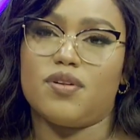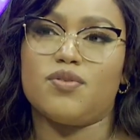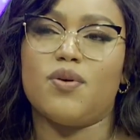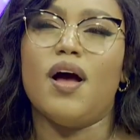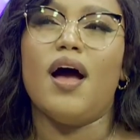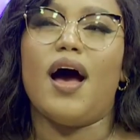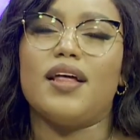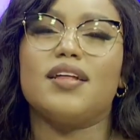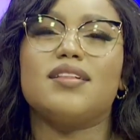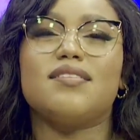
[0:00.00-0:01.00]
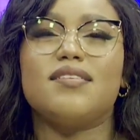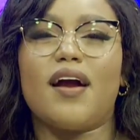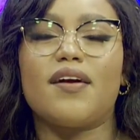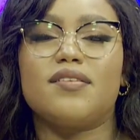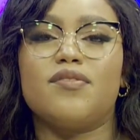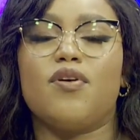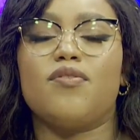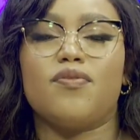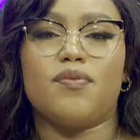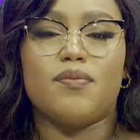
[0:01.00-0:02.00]
So I think this narrative
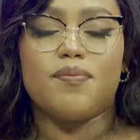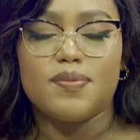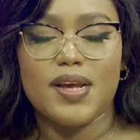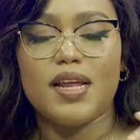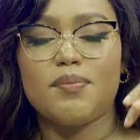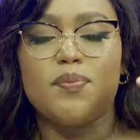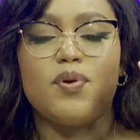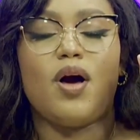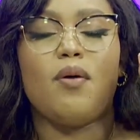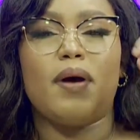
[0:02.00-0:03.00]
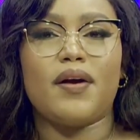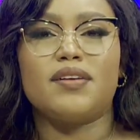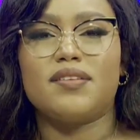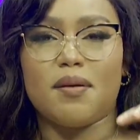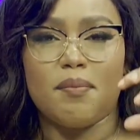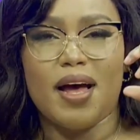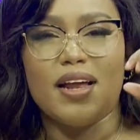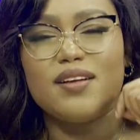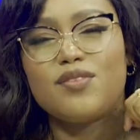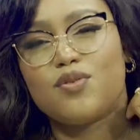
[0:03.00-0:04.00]
of telling people how marriages are
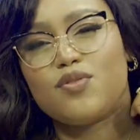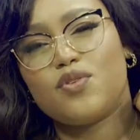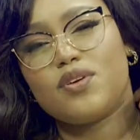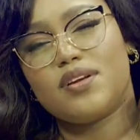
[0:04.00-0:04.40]
bad is also